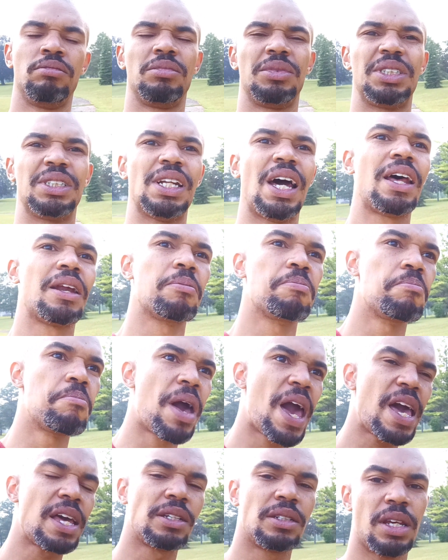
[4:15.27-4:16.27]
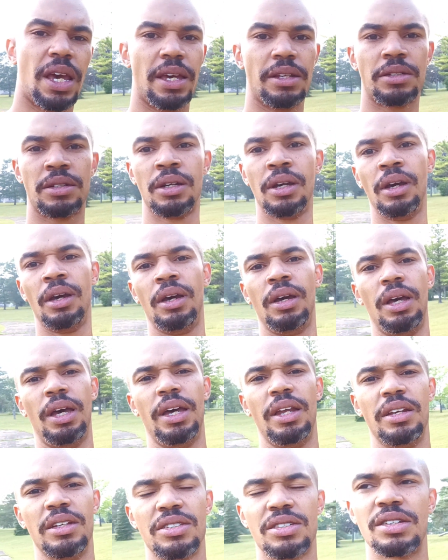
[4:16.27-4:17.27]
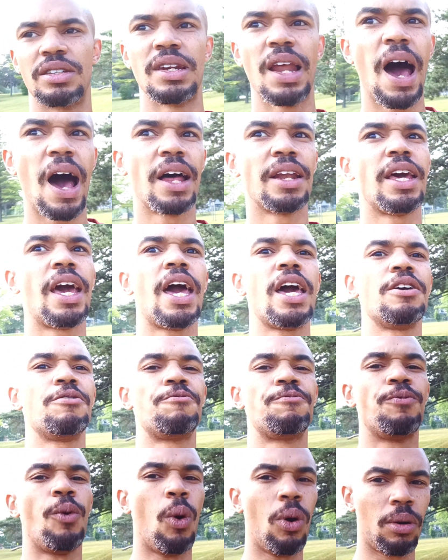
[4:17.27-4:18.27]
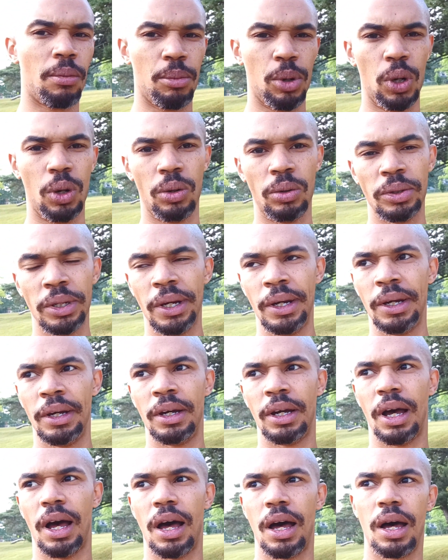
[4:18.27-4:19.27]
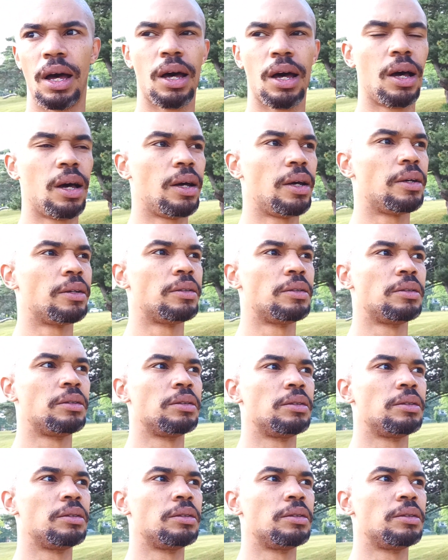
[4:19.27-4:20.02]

It's not a mandate. It is not a formal uh,